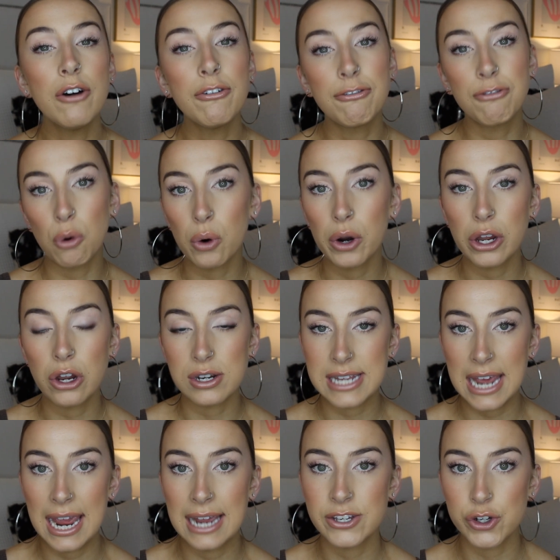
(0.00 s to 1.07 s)
for your
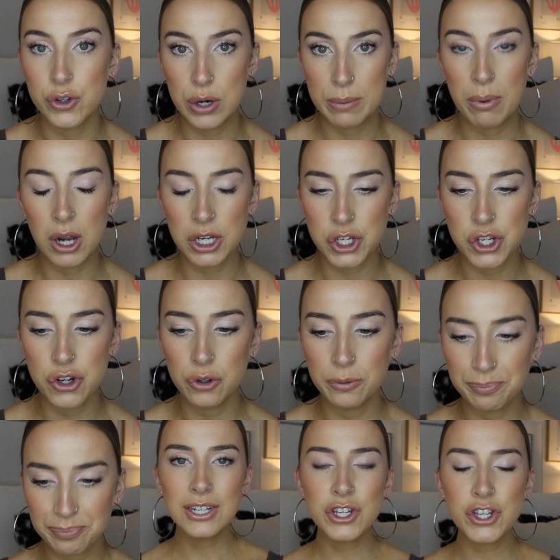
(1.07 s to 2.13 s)
tan to grip onto.
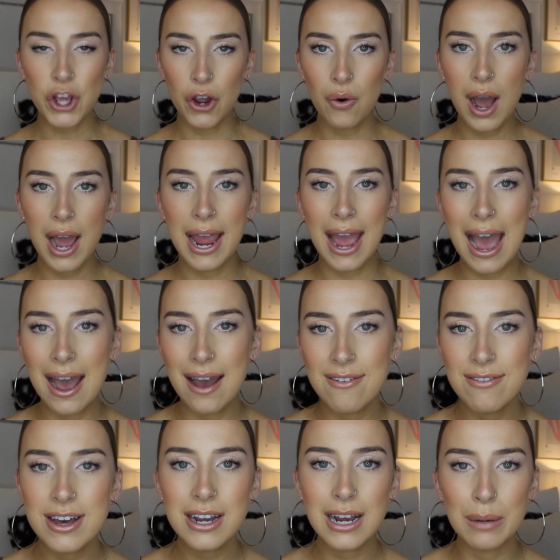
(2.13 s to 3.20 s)
So I
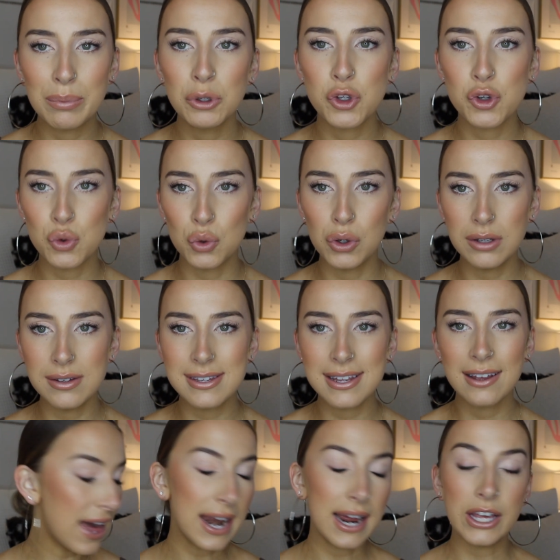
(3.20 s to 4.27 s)
have a couple tools
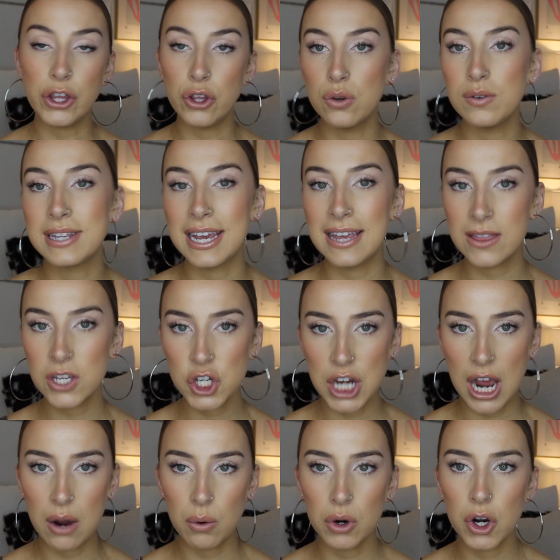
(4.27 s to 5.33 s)
that I use in the
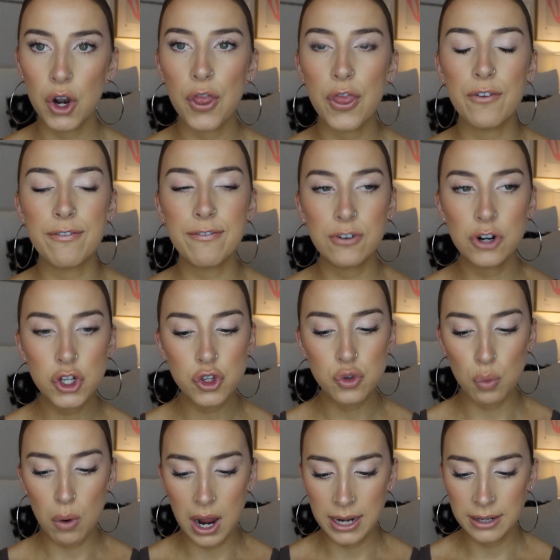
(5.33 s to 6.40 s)
shower. The first
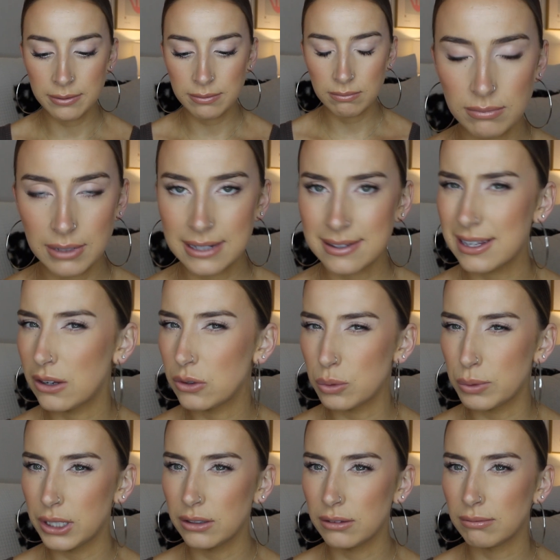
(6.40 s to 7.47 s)
one, that sounds
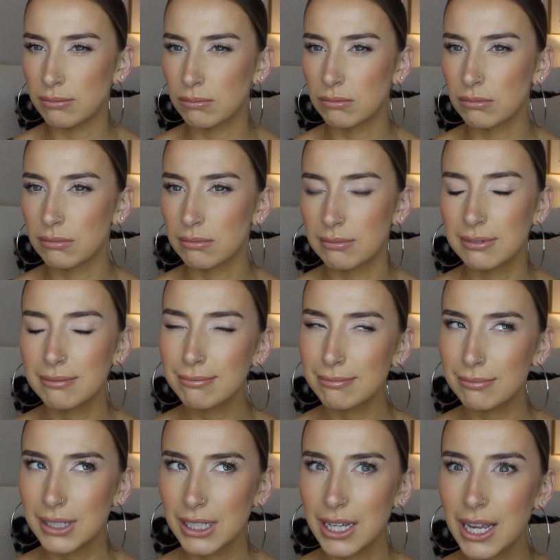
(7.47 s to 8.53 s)
weird.
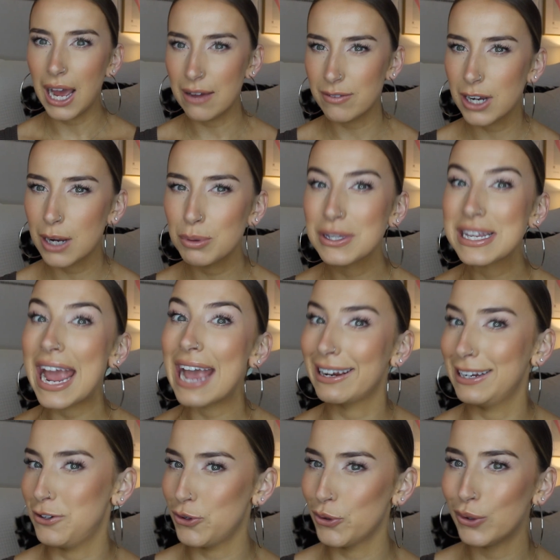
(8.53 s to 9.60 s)
I have a couple
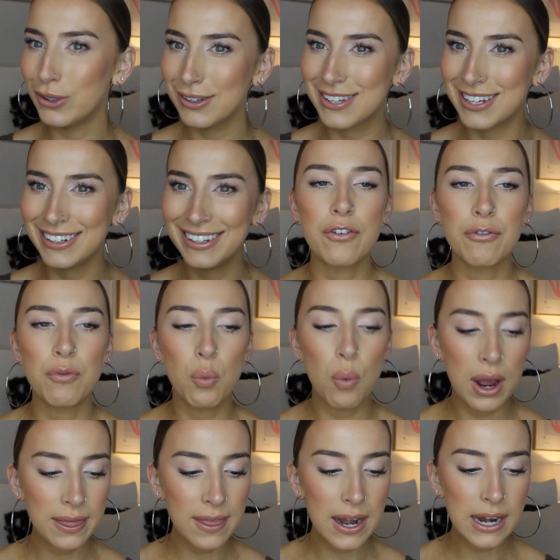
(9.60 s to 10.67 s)
tanning tools. The
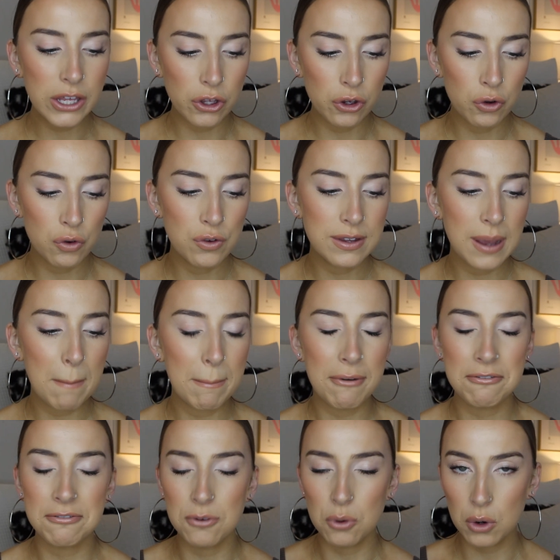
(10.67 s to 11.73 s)
one that I use
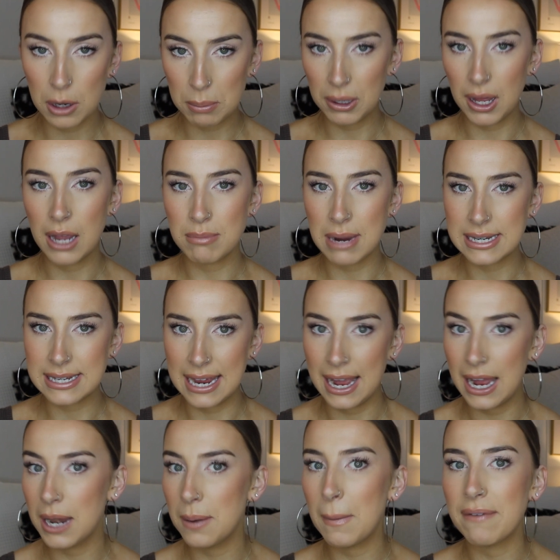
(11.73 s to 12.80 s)
before applying my
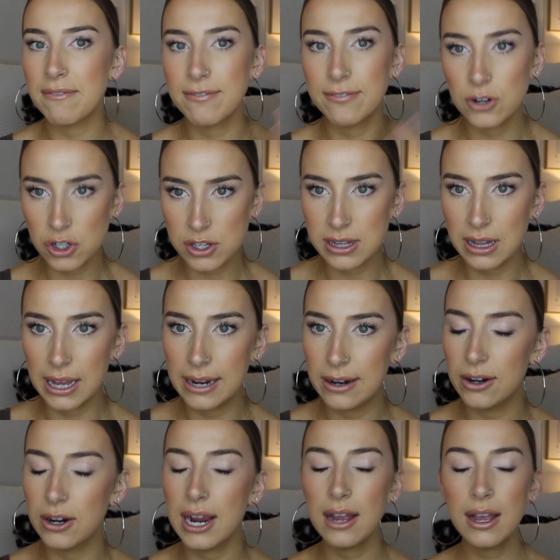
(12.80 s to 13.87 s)
tan, my first
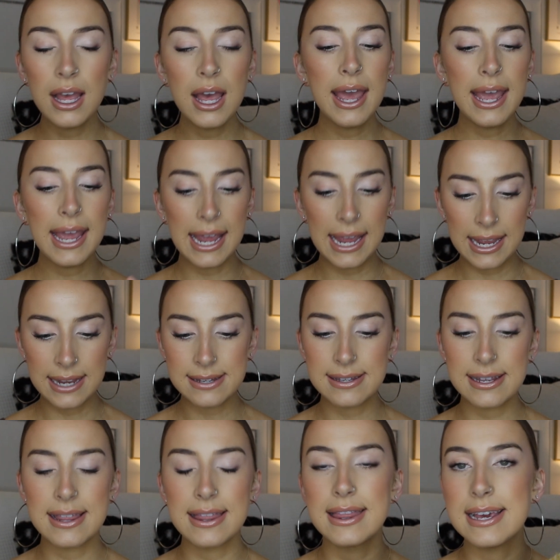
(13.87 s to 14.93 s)
layer,
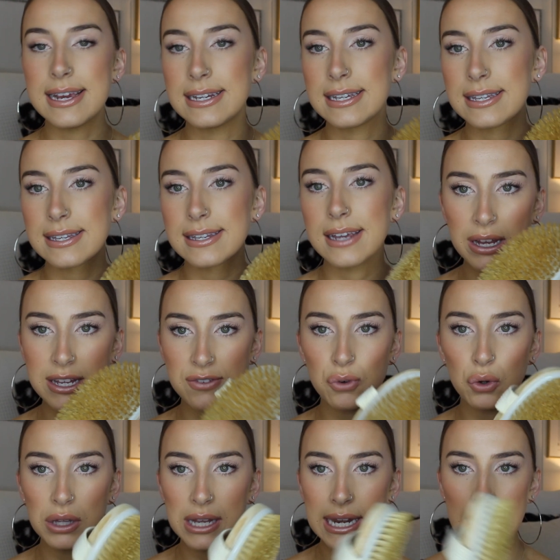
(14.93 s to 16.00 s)
is this
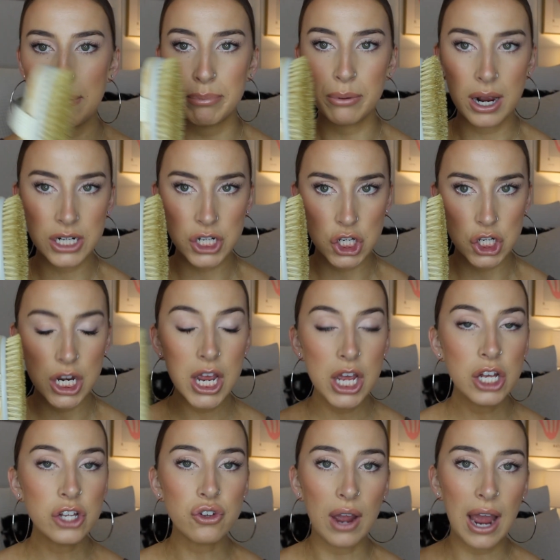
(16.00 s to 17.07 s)
exfoliating brush.
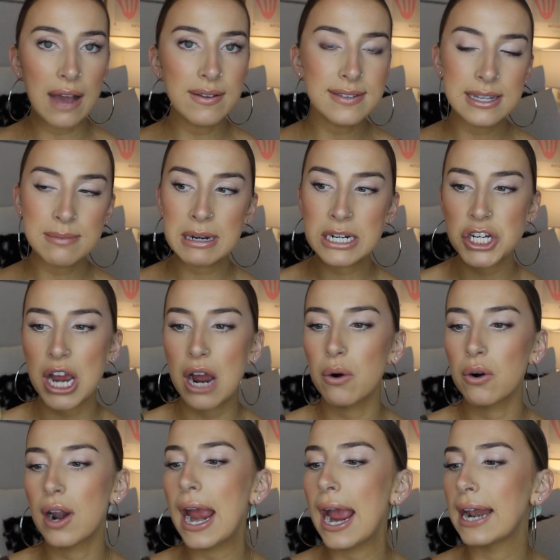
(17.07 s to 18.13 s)
So I have this in my
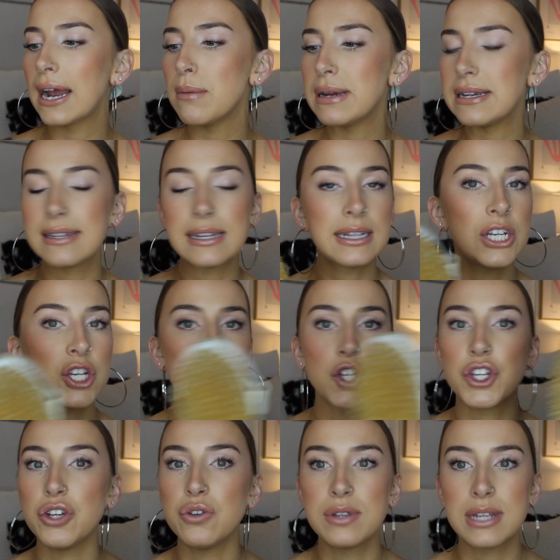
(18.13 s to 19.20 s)
shower and I basically
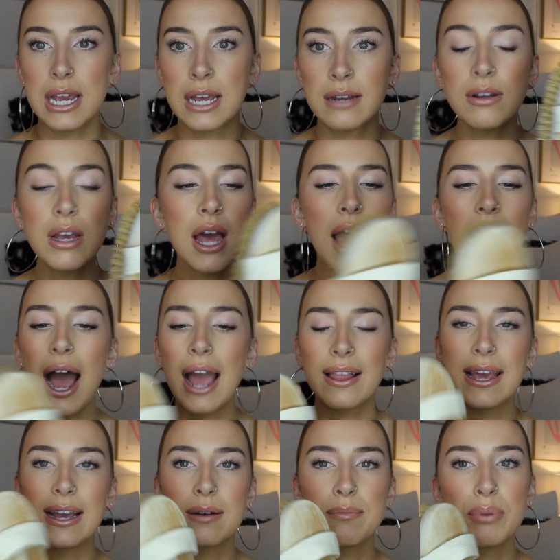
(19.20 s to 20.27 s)
just use it.
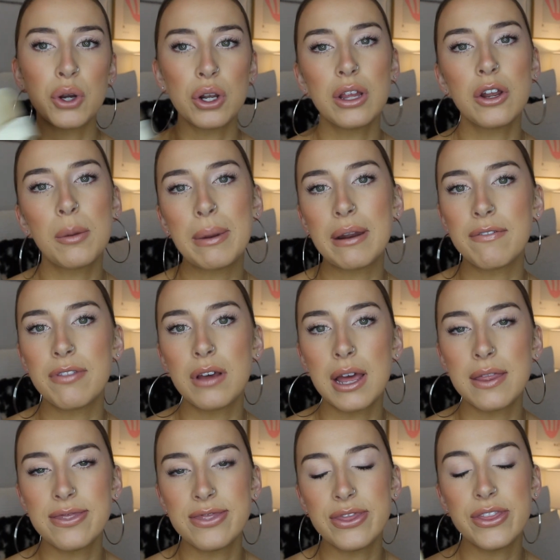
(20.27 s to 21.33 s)
I put a little bit of
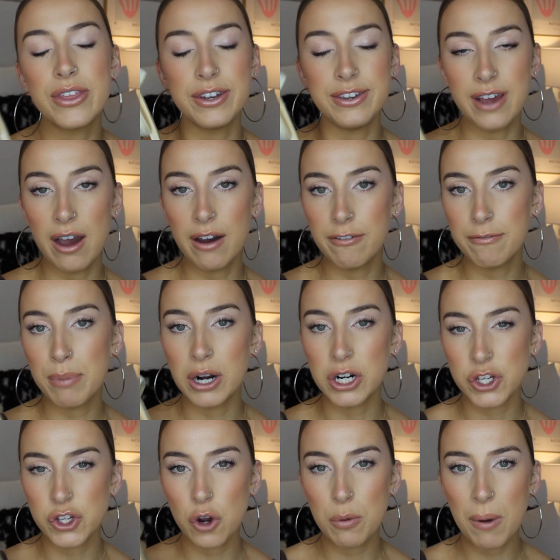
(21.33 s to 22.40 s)
the Dove
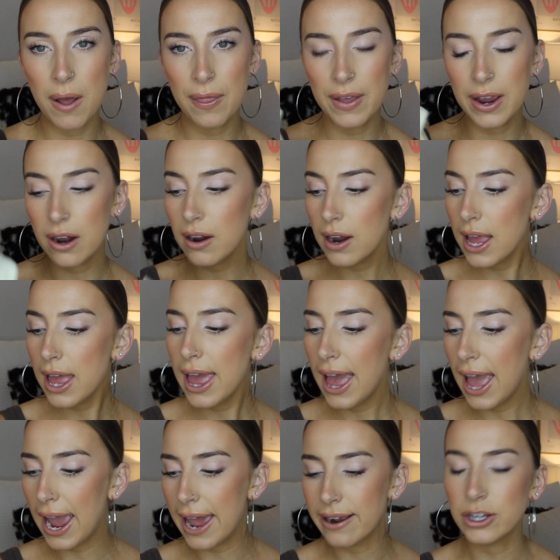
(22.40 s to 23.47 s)
bar soap on there,
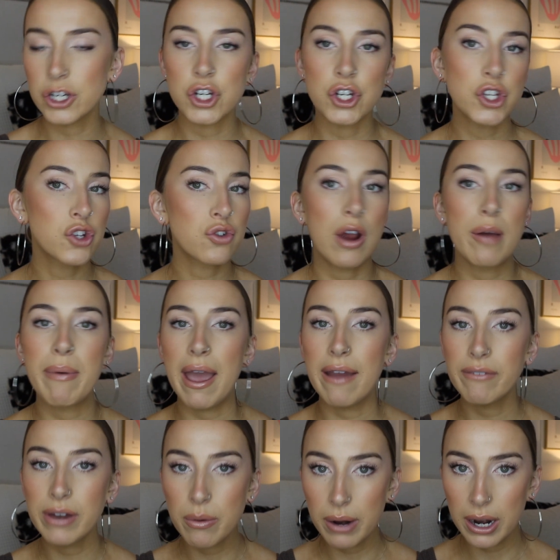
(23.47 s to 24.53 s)
and I'll just scrub
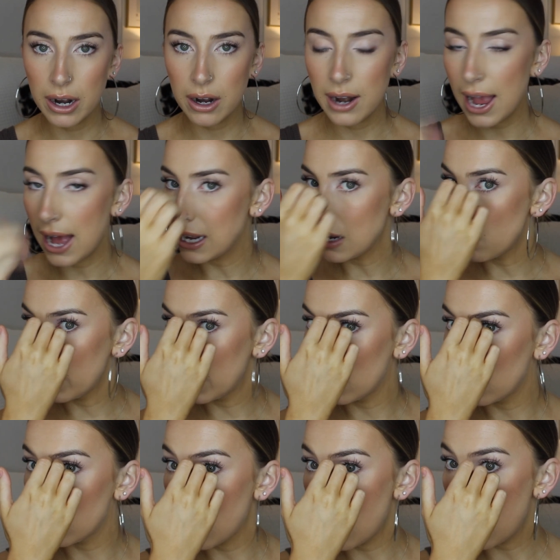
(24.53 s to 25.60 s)
everywhere,
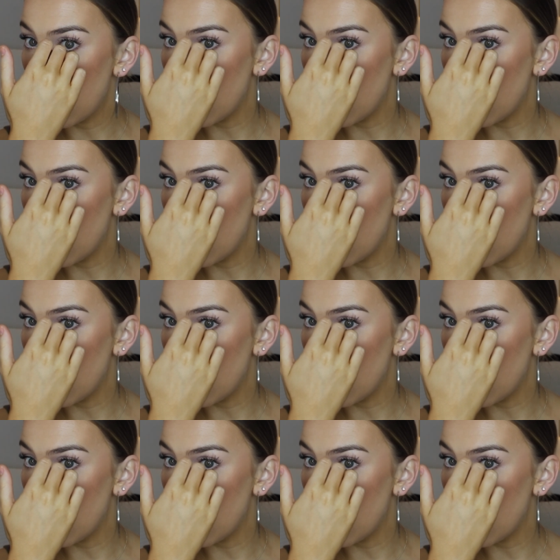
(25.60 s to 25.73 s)
anywhere